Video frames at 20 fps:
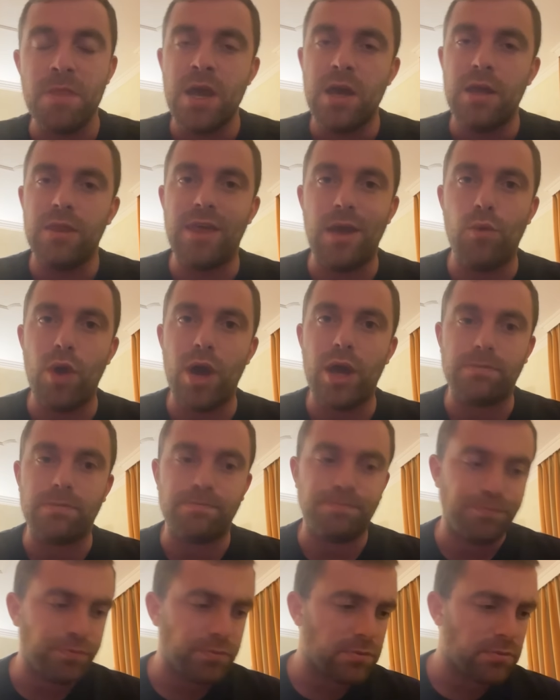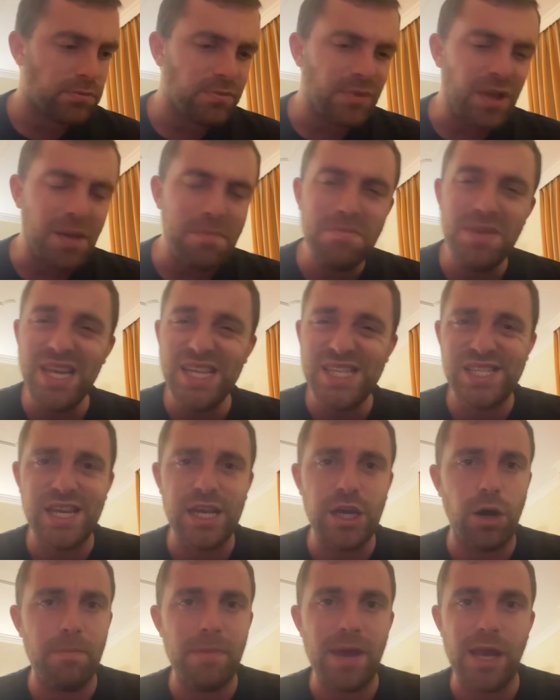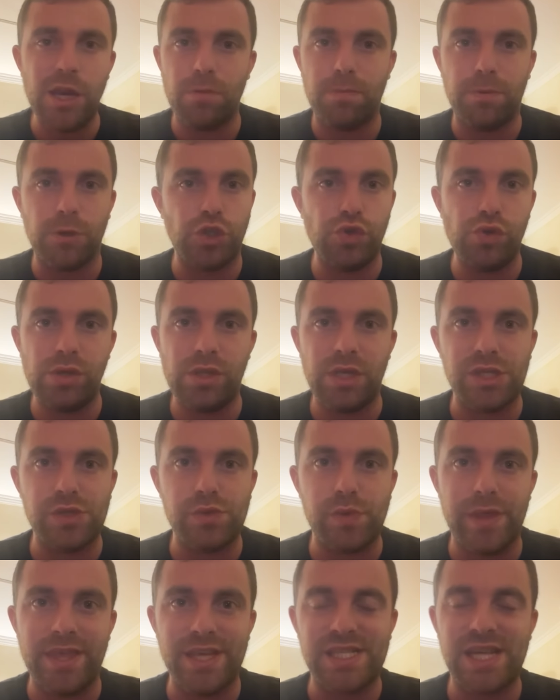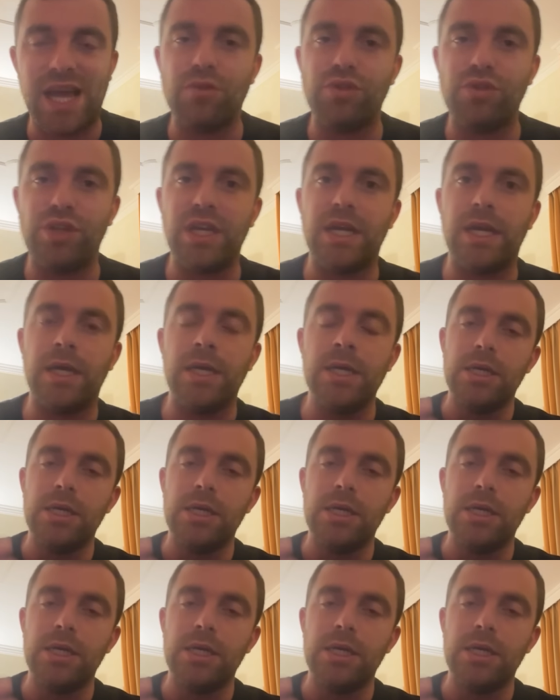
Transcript: they were missing on many opportunities with the scouting